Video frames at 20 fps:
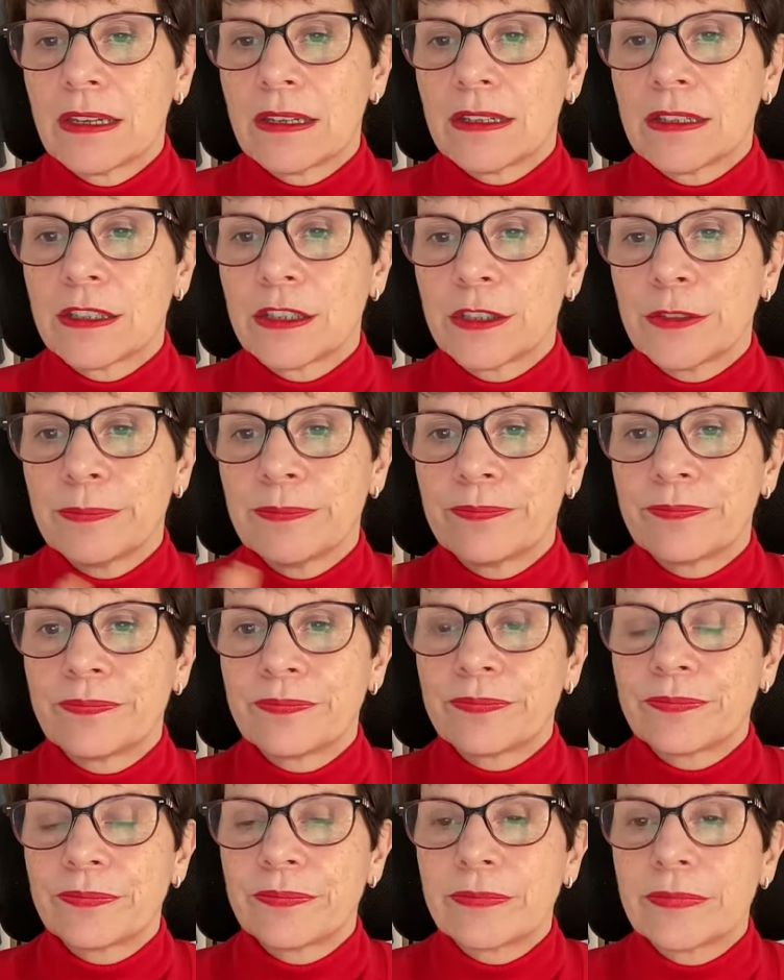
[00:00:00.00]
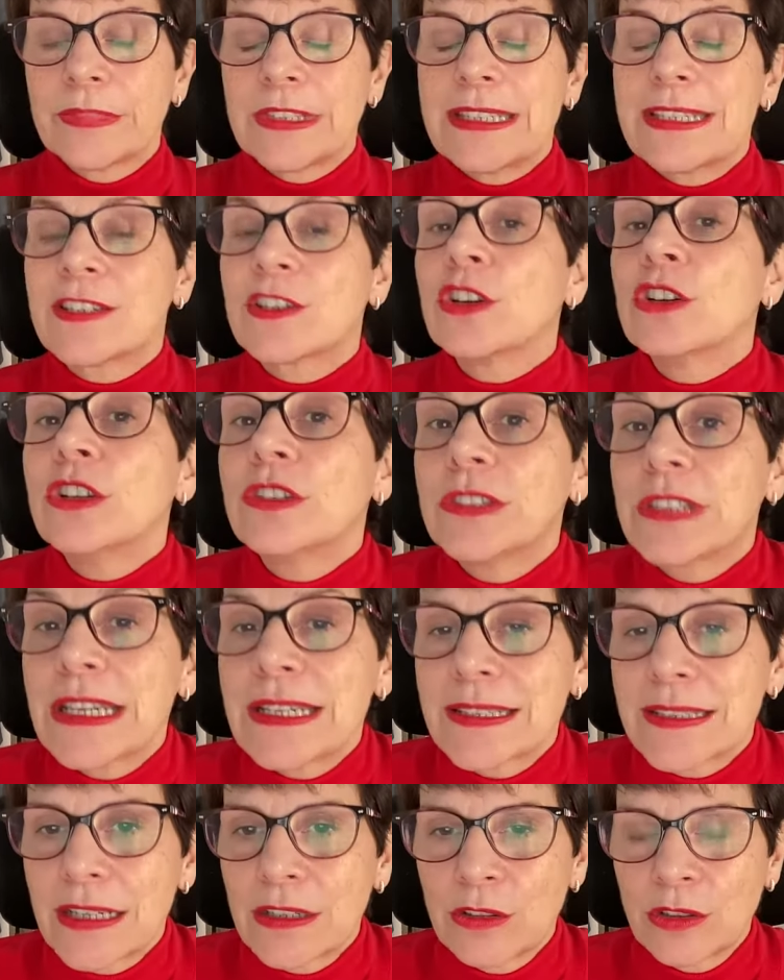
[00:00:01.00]
um, this color
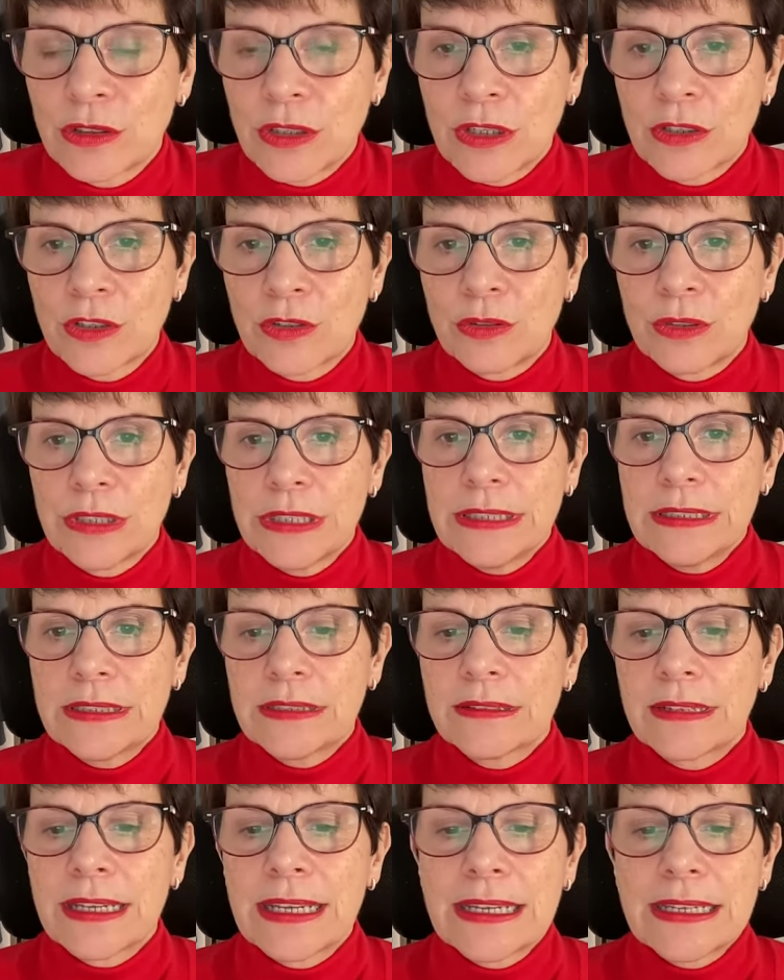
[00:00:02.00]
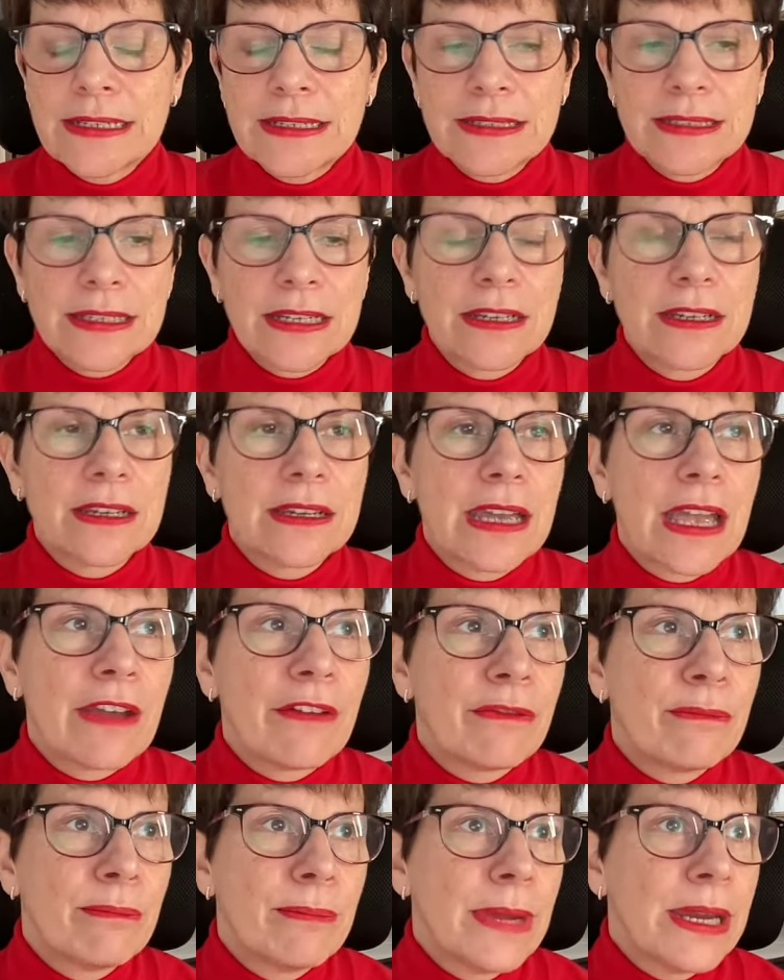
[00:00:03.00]
test. I, I call it, and uh,
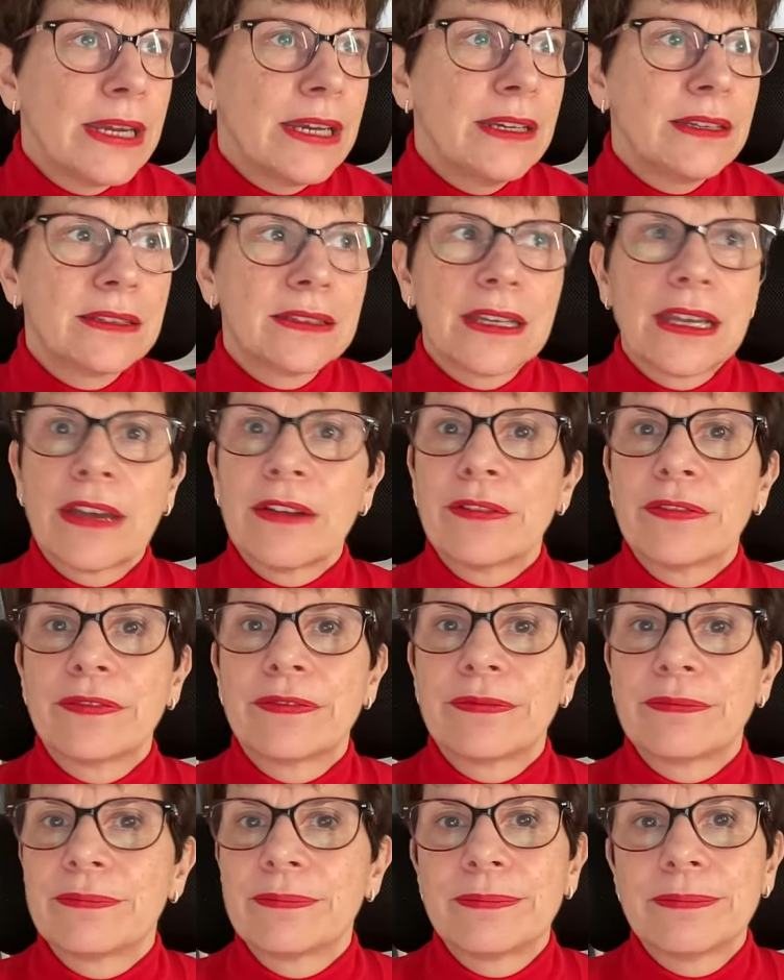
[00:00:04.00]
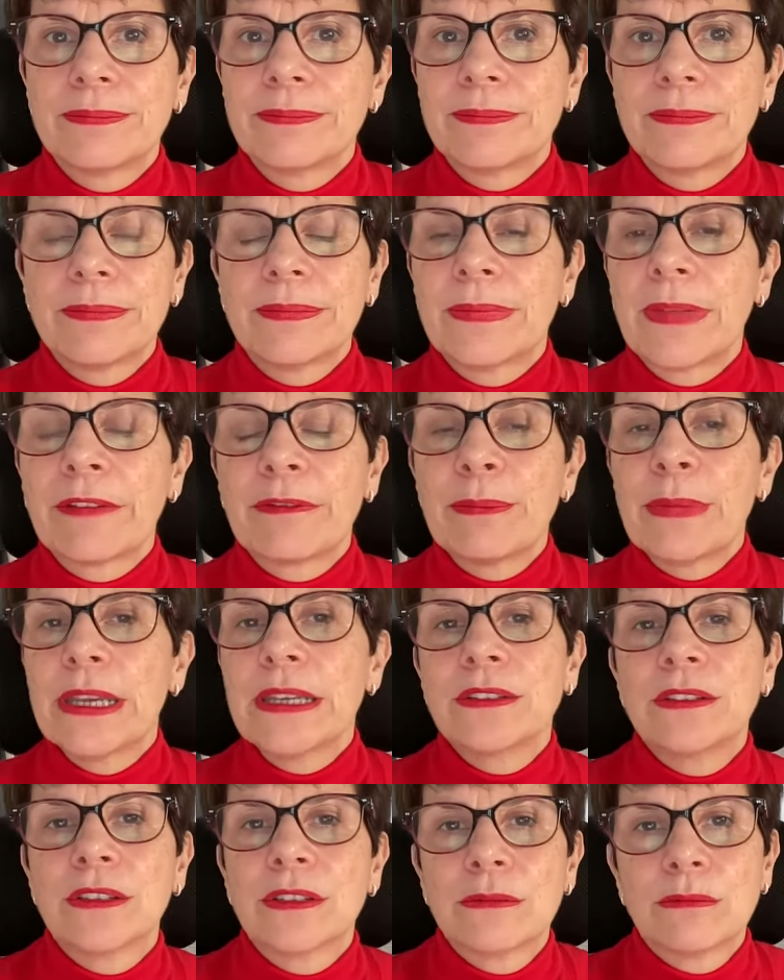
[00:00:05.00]
I've made I've I've
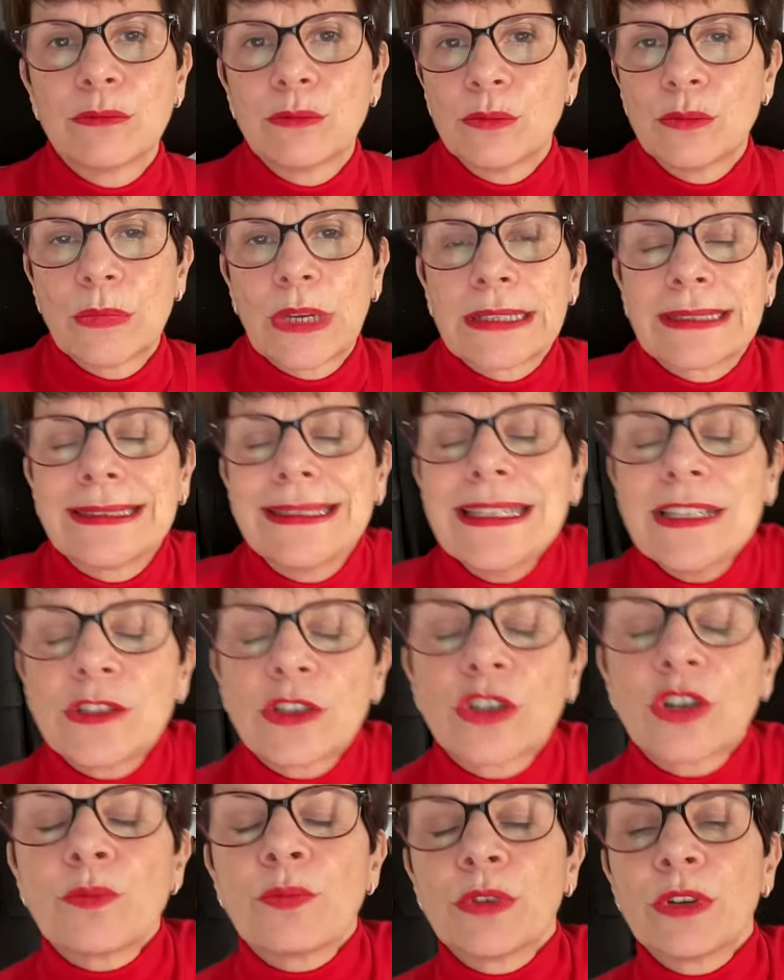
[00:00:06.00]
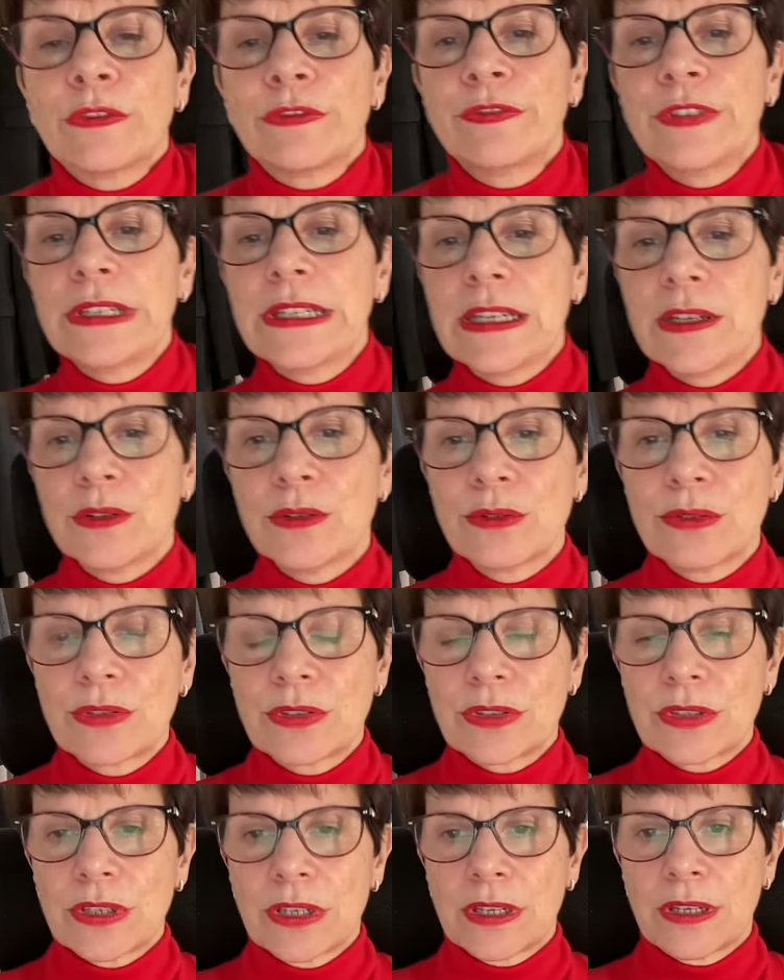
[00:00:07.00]
made um, at least a couple of videos
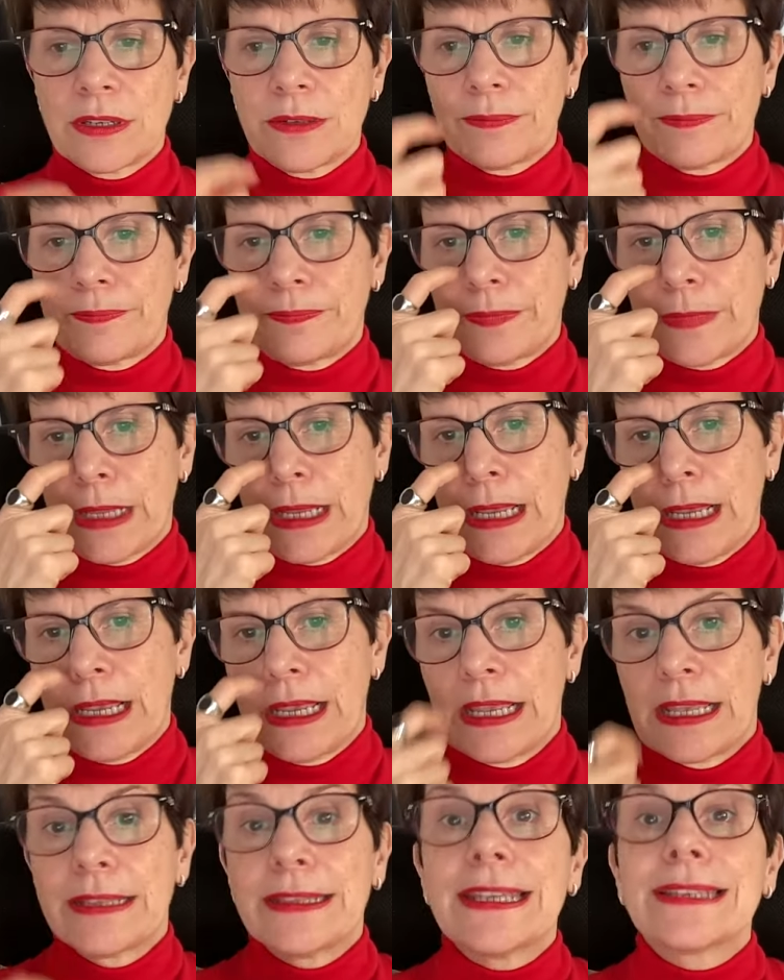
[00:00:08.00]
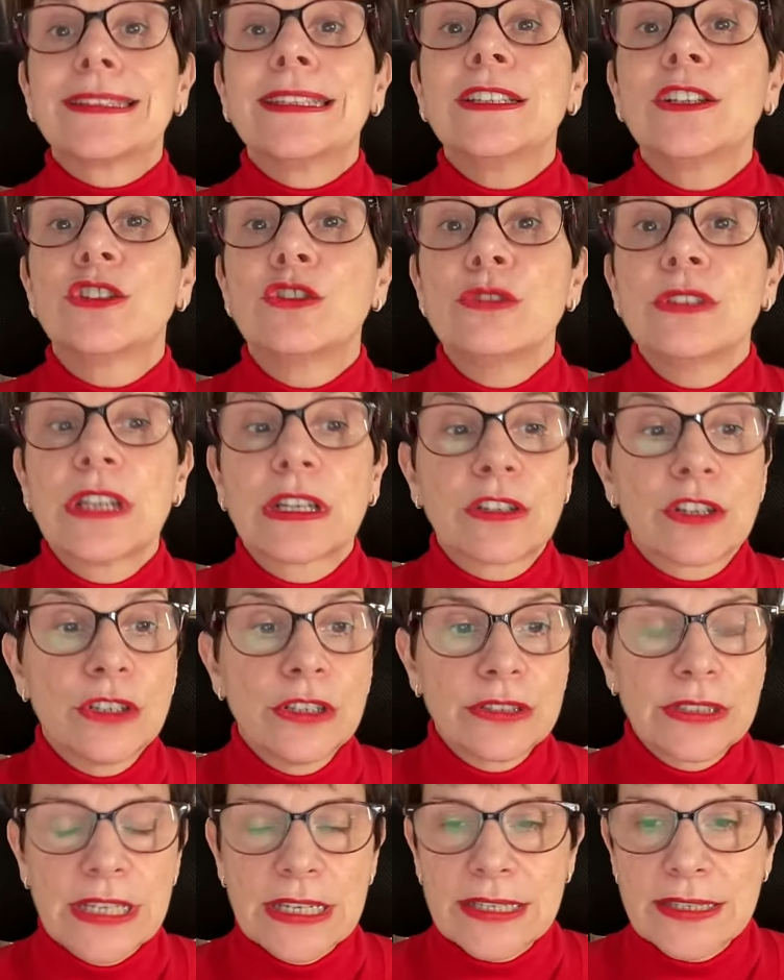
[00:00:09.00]
um, that includes a color
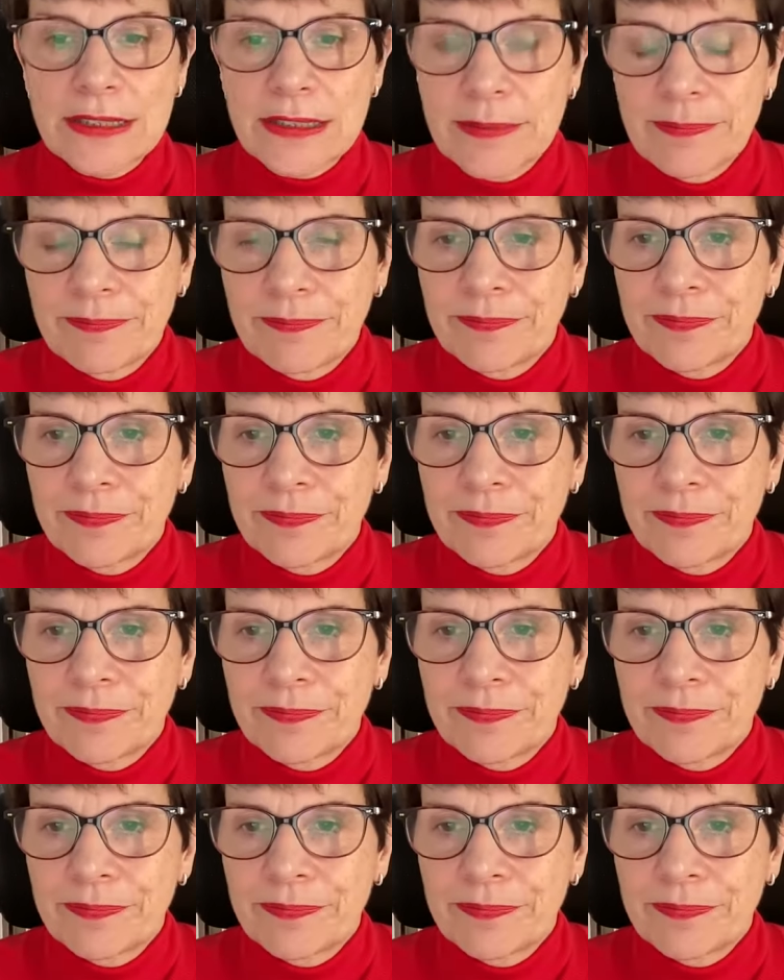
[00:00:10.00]
test